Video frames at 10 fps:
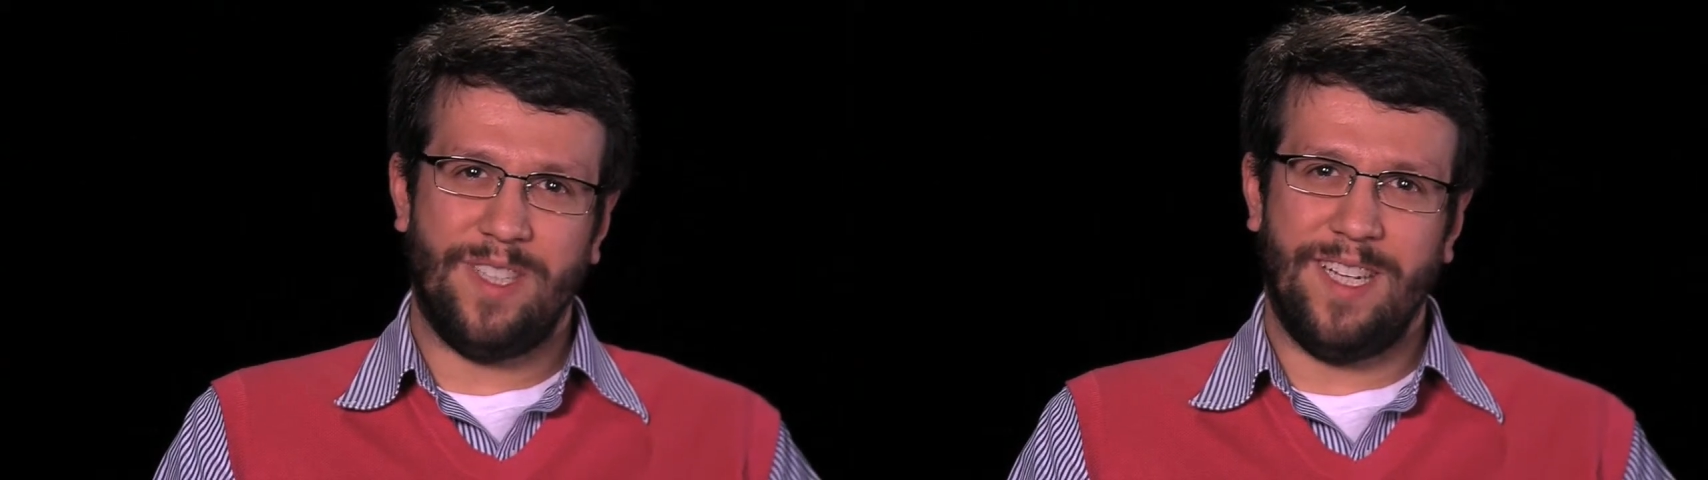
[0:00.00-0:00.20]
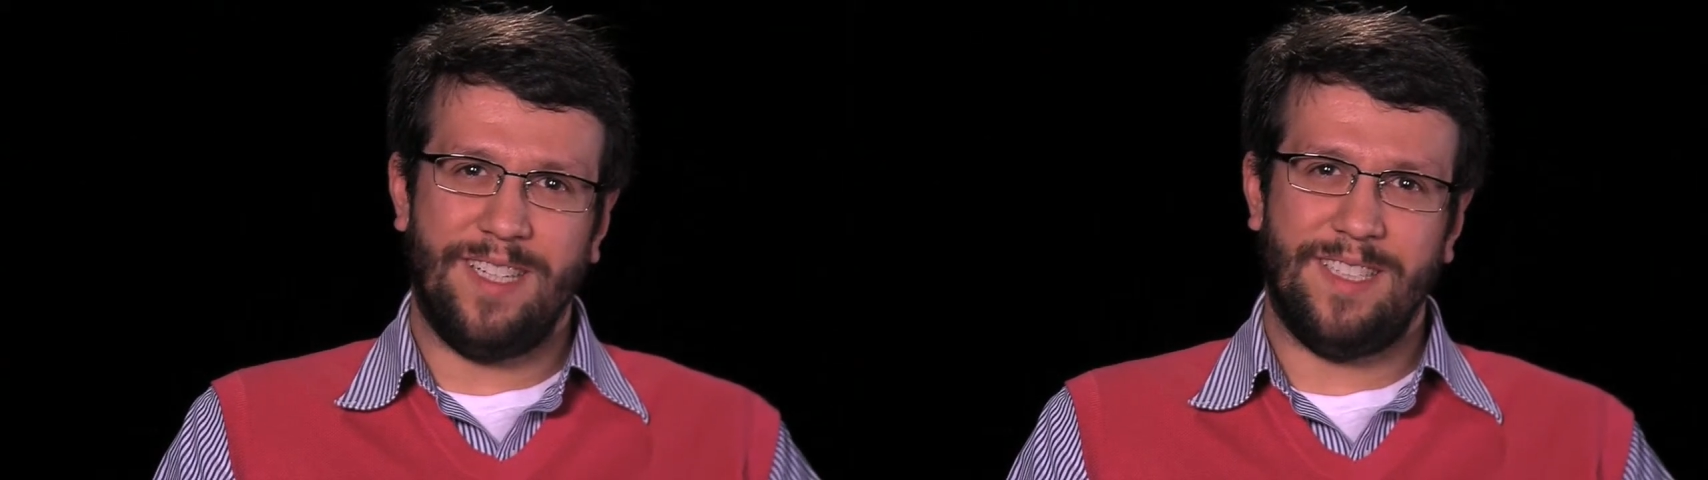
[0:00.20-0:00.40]

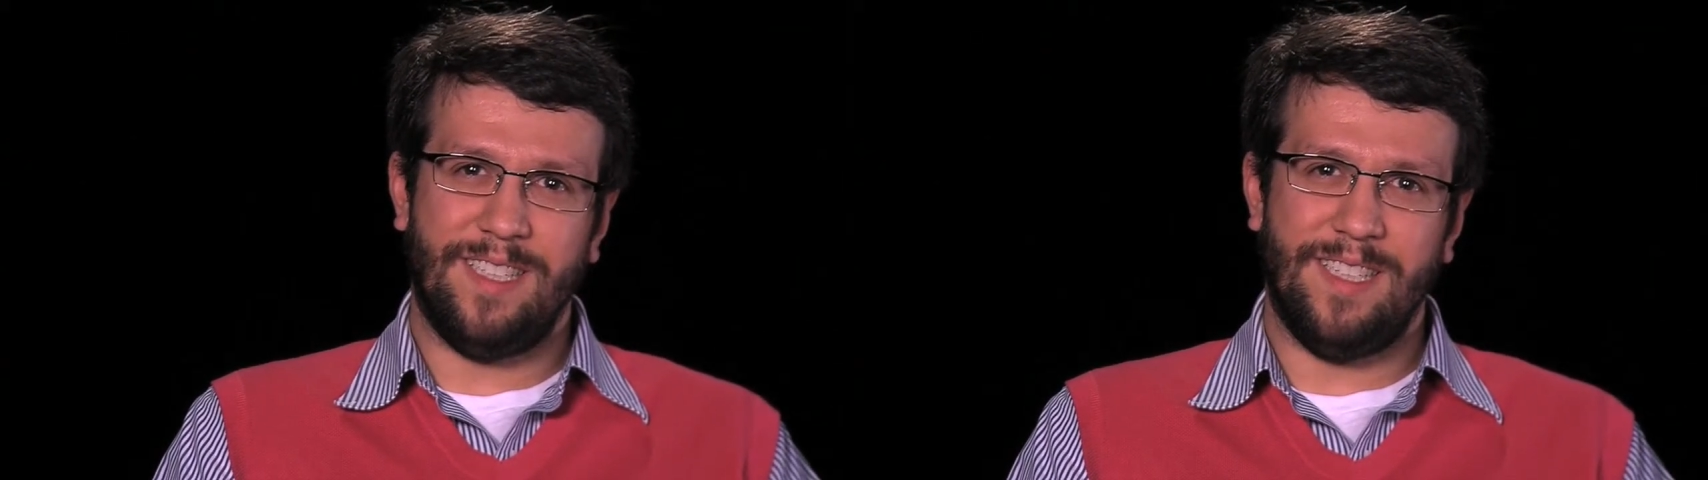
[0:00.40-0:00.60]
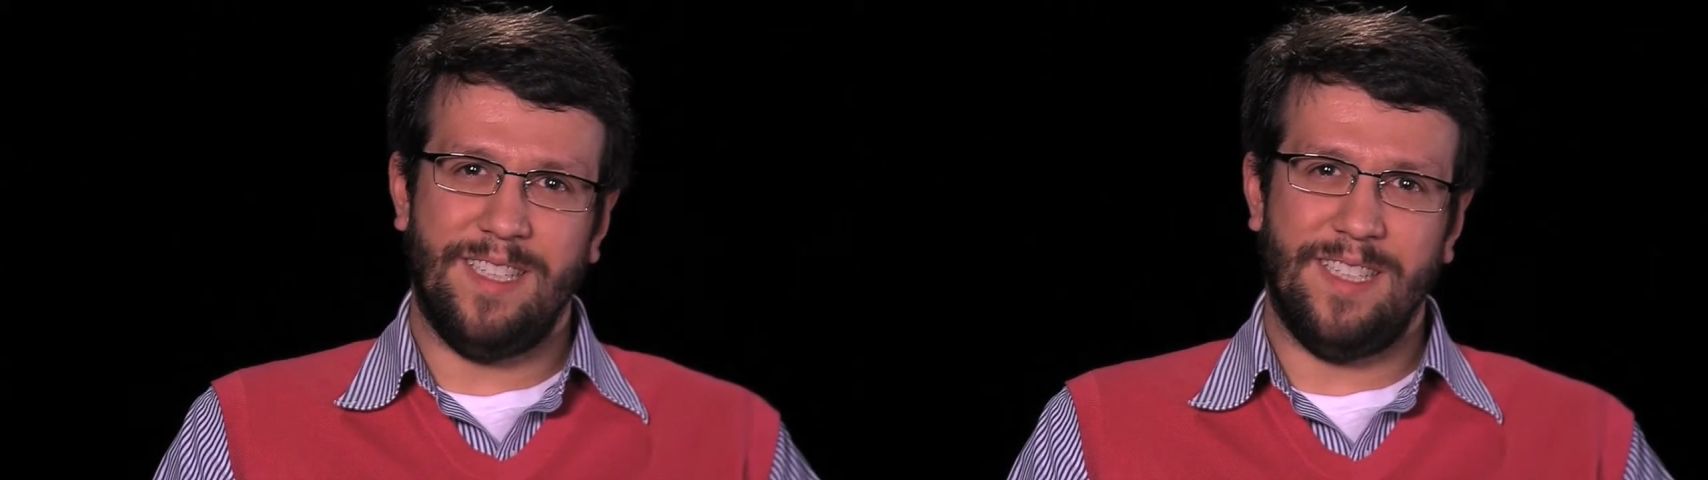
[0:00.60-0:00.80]
that
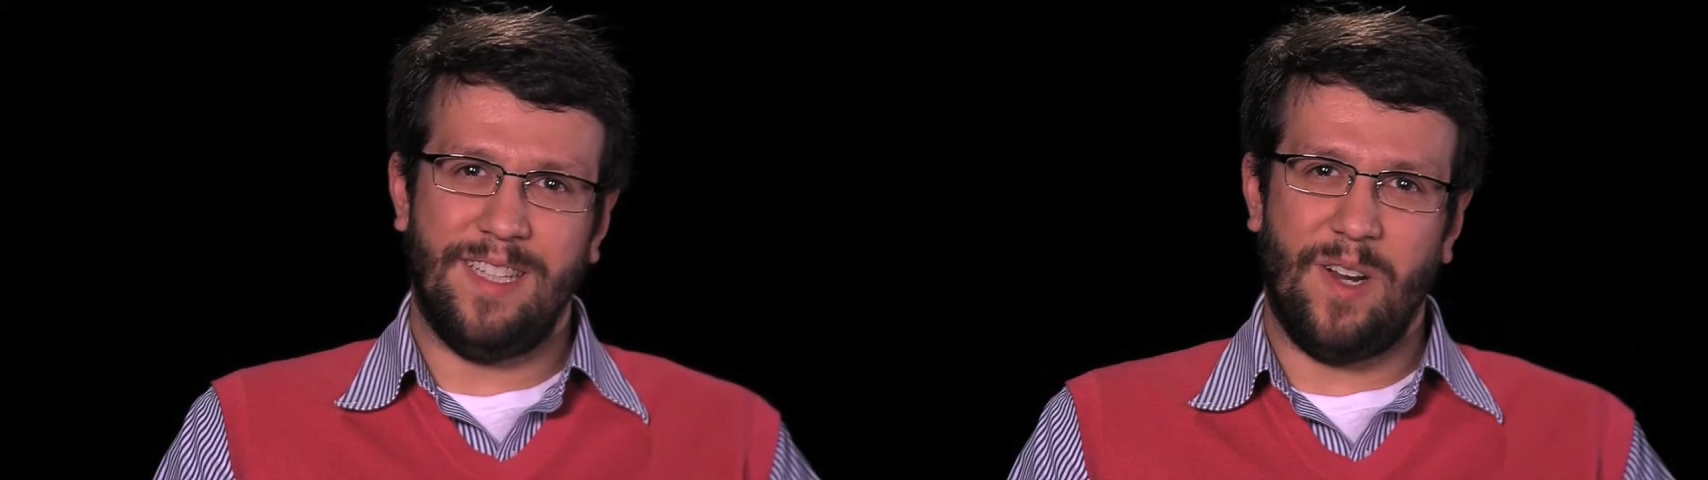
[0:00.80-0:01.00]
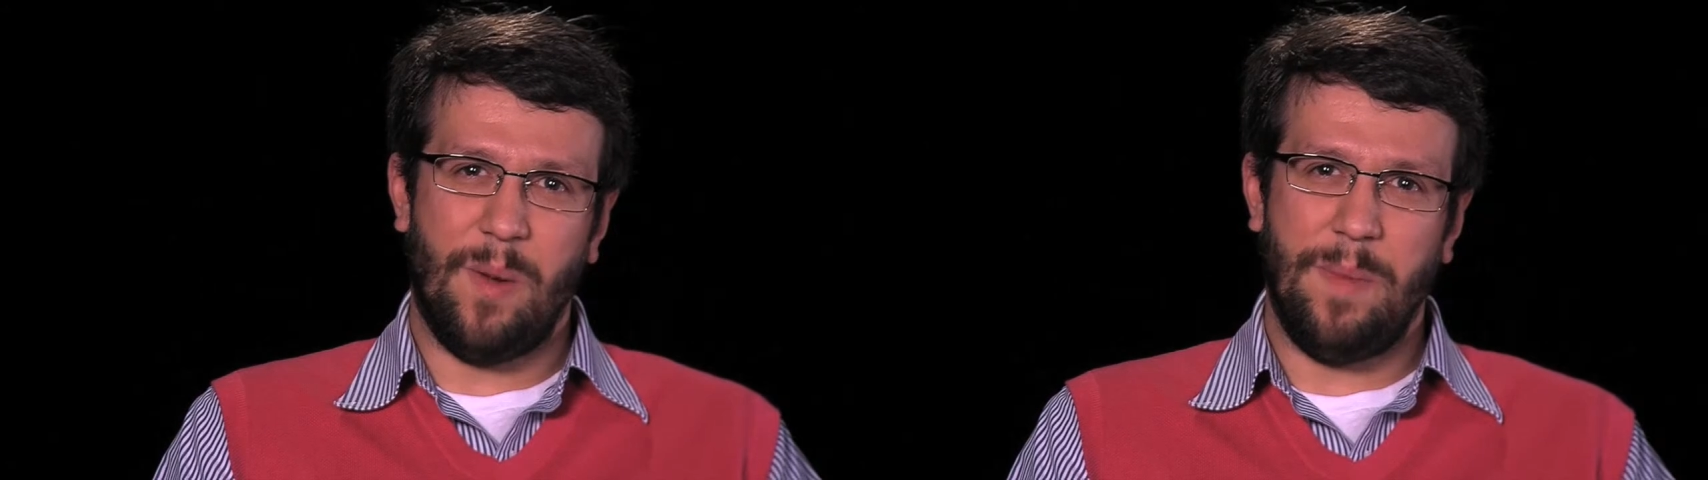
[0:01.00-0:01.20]

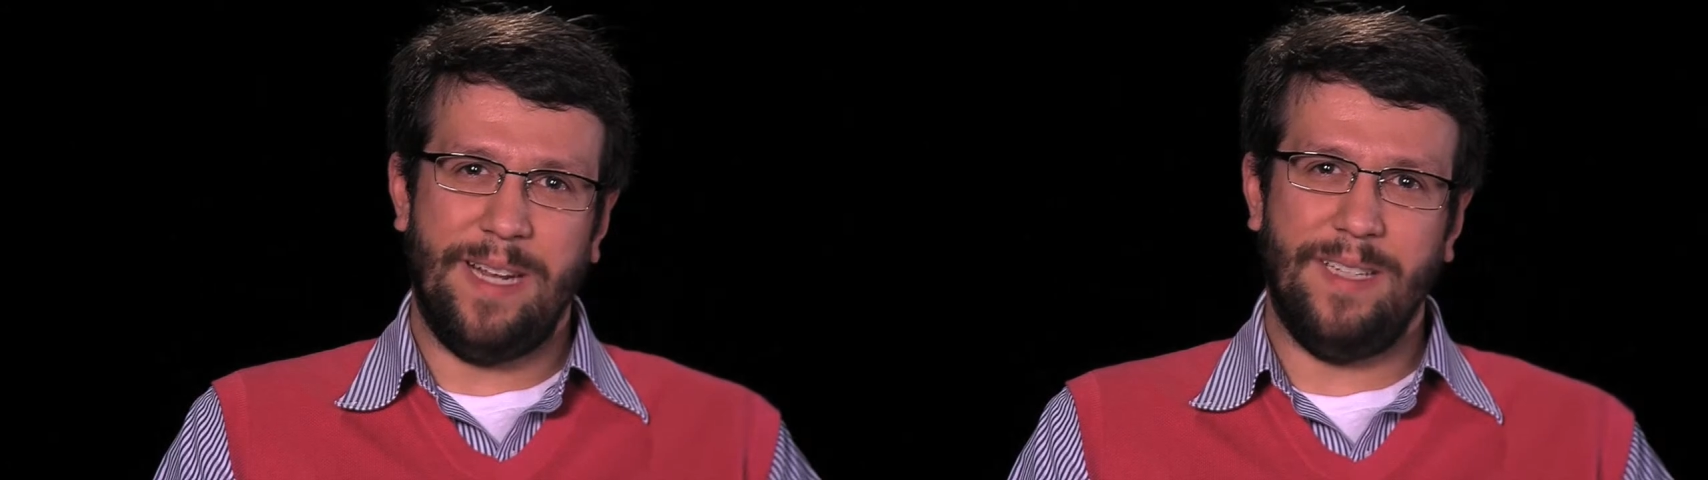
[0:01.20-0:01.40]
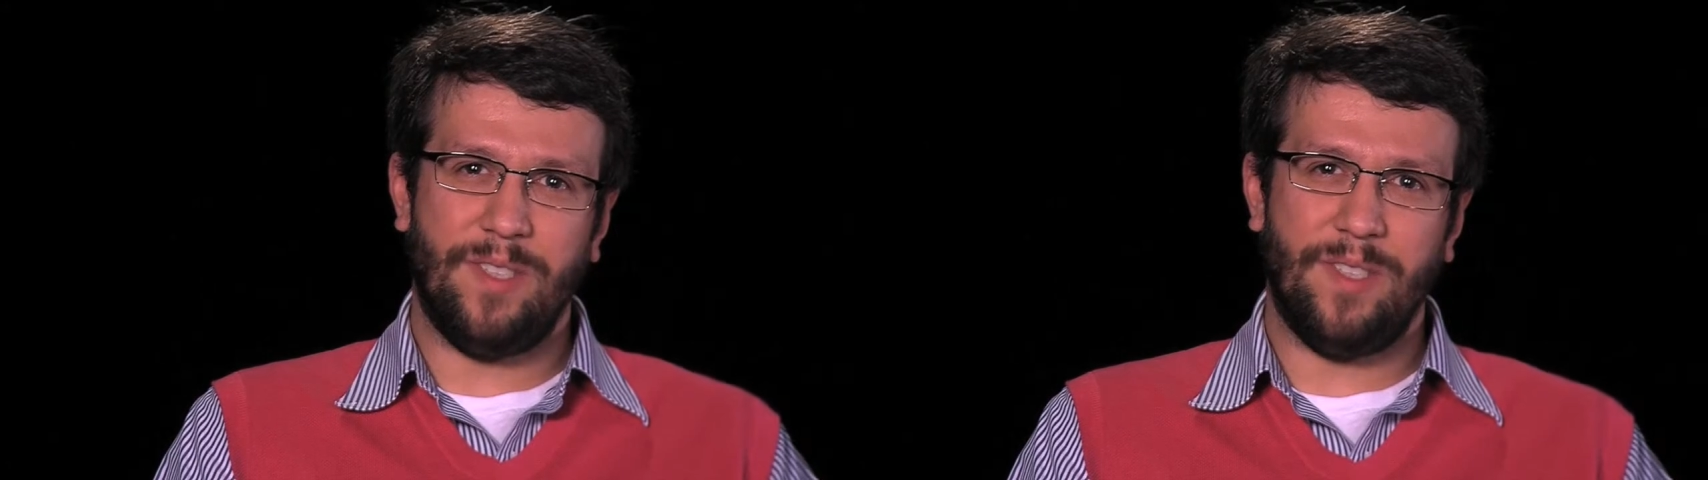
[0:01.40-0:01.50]
there are many